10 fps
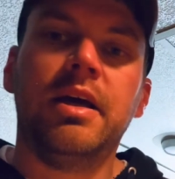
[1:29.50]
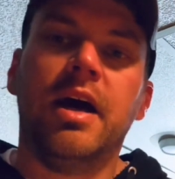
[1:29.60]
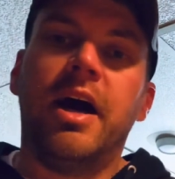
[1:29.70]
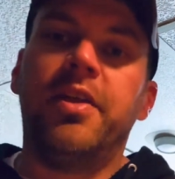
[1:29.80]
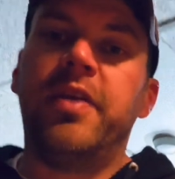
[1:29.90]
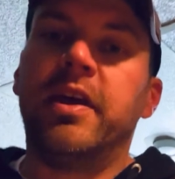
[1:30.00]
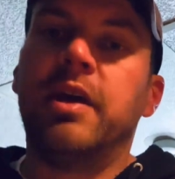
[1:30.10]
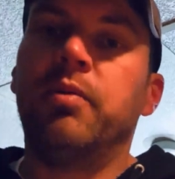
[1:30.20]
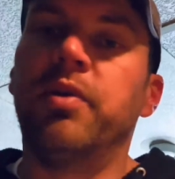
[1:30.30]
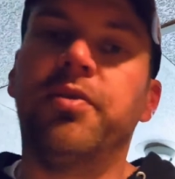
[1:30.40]
I think
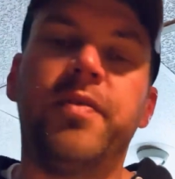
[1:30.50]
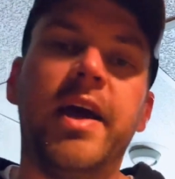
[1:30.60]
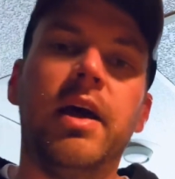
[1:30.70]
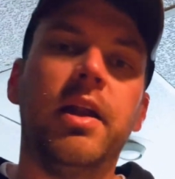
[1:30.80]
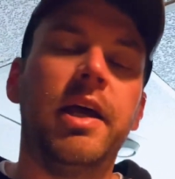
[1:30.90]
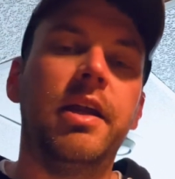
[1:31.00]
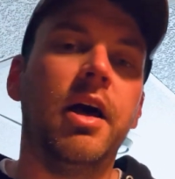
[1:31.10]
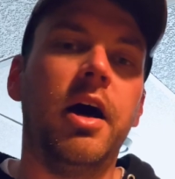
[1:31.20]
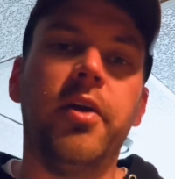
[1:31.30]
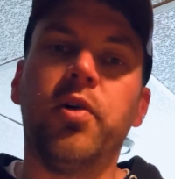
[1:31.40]
it will fail in
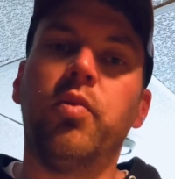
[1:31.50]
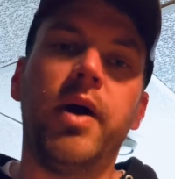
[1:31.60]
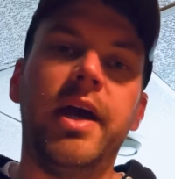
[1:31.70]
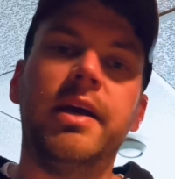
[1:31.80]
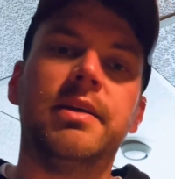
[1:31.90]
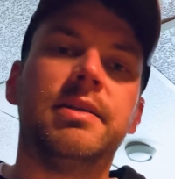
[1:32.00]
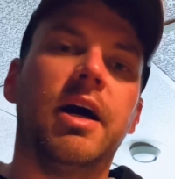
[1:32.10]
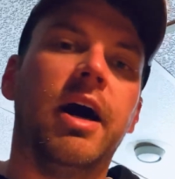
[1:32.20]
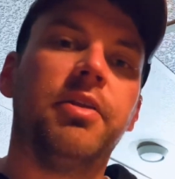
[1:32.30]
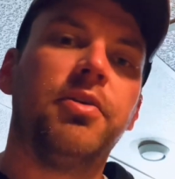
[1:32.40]
other ways
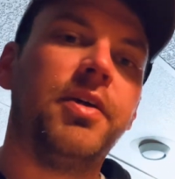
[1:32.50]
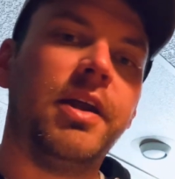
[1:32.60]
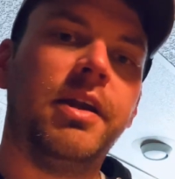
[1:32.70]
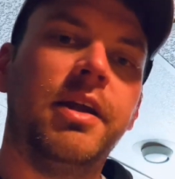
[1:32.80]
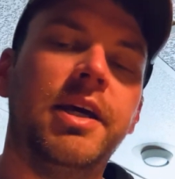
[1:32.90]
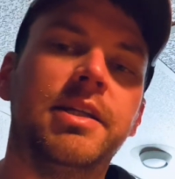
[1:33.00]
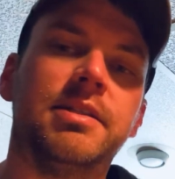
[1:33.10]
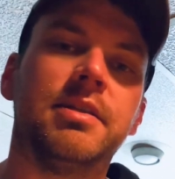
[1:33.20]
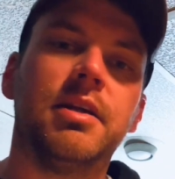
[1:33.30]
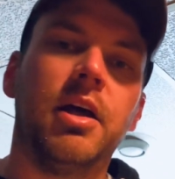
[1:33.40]
other than
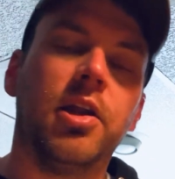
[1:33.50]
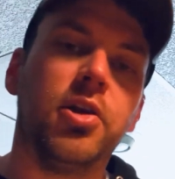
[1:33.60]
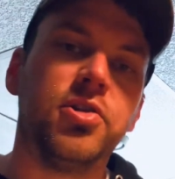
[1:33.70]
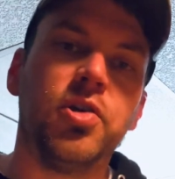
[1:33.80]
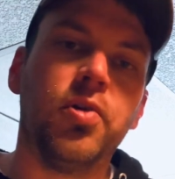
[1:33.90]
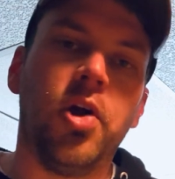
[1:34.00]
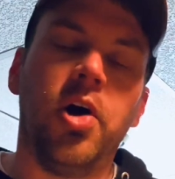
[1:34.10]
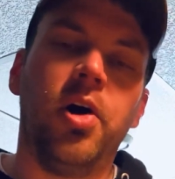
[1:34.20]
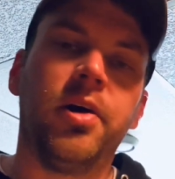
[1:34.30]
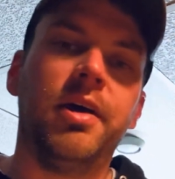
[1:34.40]
it's a little too
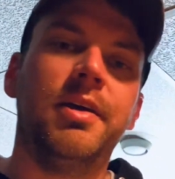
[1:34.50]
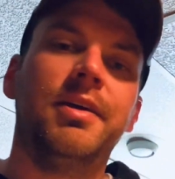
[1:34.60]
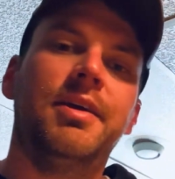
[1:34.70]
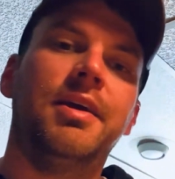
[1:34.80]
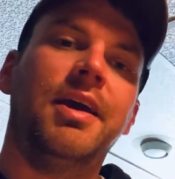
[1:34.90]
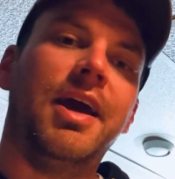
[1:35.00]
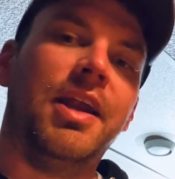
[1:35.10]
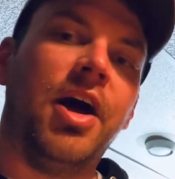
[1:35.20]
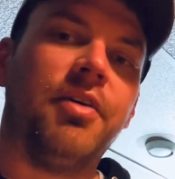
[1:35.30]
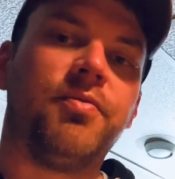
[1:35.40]
long and
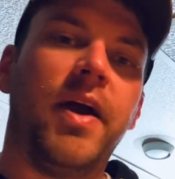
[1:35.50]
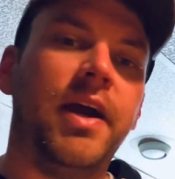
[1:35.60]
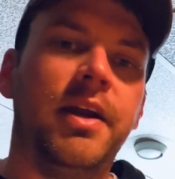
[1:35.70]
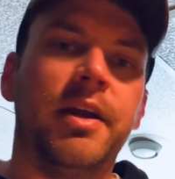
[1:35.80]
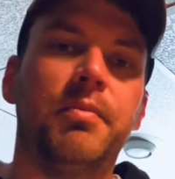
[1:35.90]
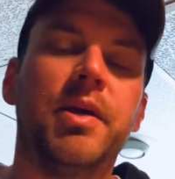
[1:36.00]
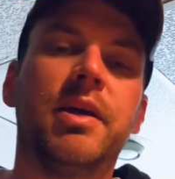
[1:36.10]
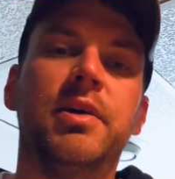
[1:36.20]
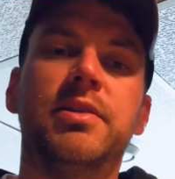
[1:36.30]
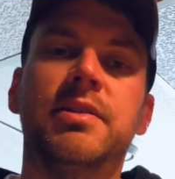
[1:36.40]
not frightening,
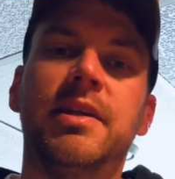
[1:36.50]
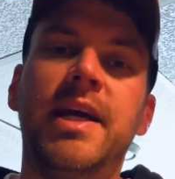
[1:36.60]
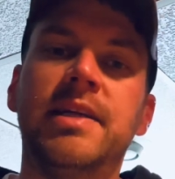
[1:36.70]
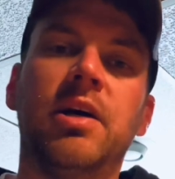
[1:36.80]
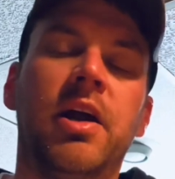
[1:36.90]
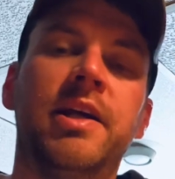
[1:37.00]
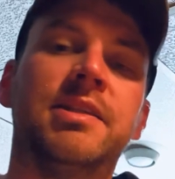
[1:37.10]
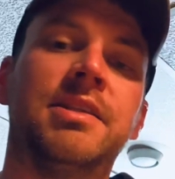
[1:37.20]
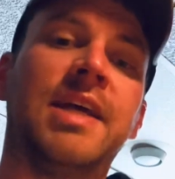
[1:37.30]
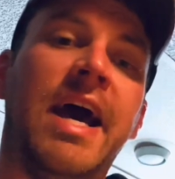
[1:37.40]
because today's
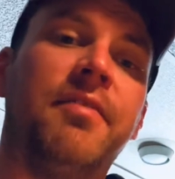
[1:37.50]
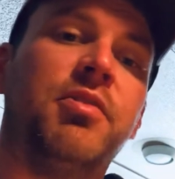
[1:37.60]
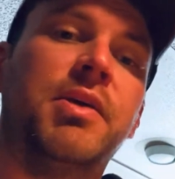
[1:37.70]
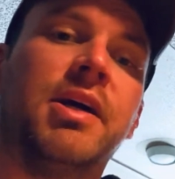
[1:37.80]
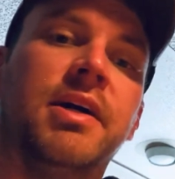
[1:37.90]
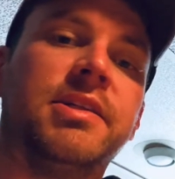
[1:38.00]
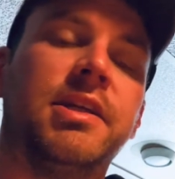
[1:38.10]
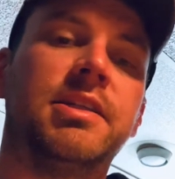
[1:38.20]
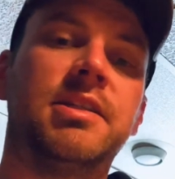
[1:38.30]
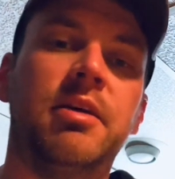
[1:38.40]
audiences have to be
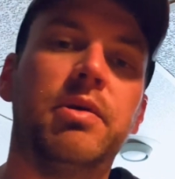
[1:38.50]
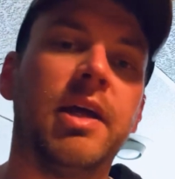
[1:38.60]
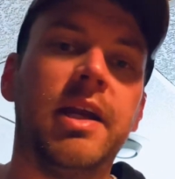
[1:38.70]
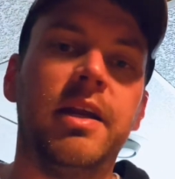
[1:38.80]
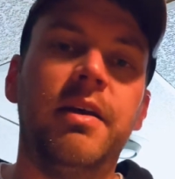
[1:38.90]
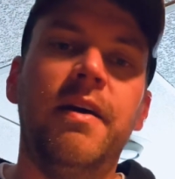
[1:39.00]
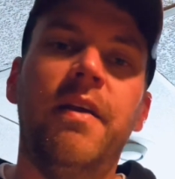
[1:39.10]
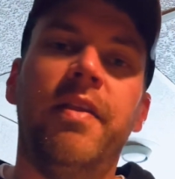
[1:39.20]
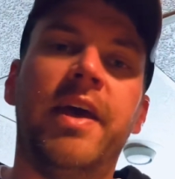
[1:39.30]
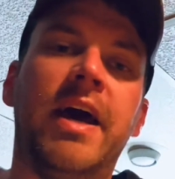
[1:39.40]
constantly stimulated.
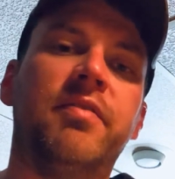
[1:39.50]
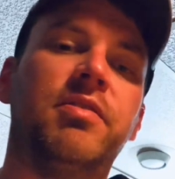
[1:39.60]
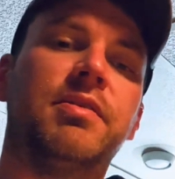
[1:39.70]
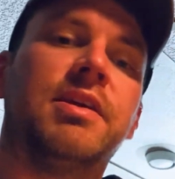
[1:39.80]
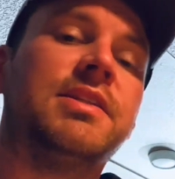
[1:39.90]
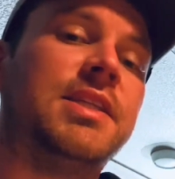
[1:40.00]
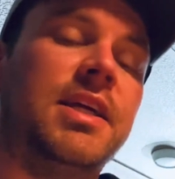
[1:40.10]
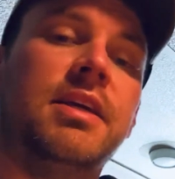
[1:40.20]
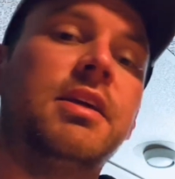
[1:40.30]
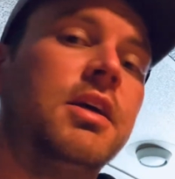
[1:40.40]
They have to
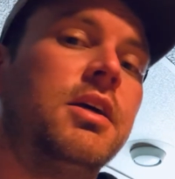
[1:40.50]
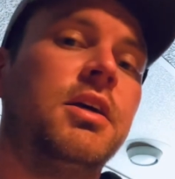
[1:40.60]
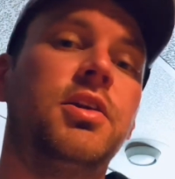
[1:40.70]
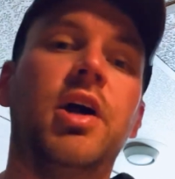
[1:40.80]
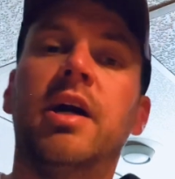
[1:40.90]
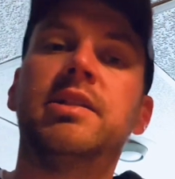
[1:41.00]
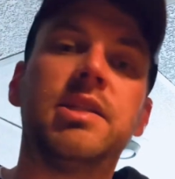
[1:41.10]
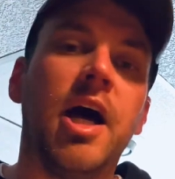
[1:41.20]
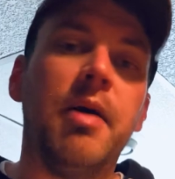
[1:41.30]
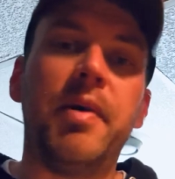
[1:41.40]
see
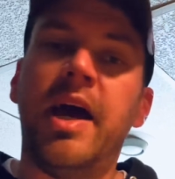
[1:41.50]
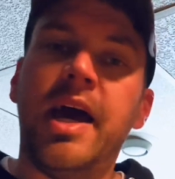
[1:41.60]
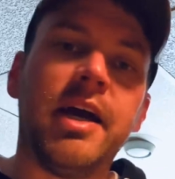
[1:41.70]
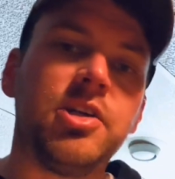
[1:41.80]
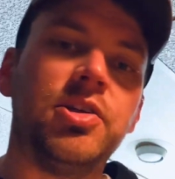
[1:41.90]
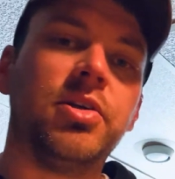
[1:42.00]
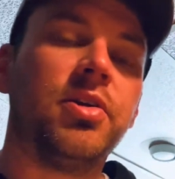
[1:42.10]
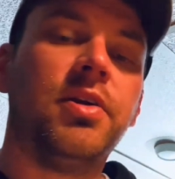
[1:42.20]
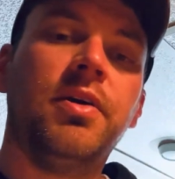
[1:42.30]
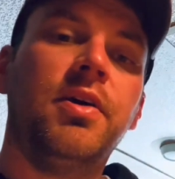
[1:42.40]
nonstop action.